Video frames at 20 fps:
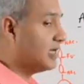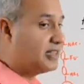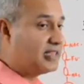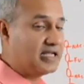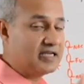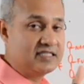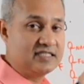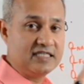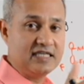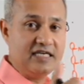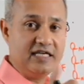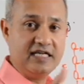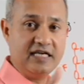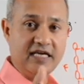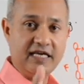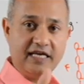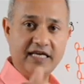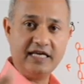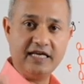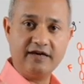and then C,
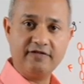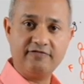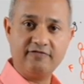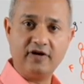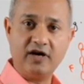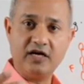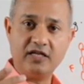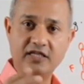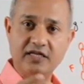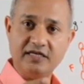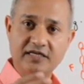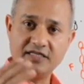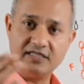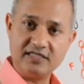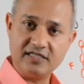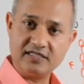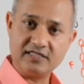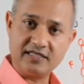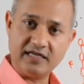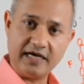D, E, F are the
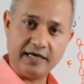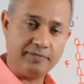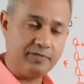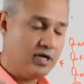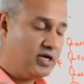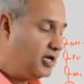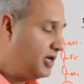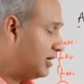rhesus type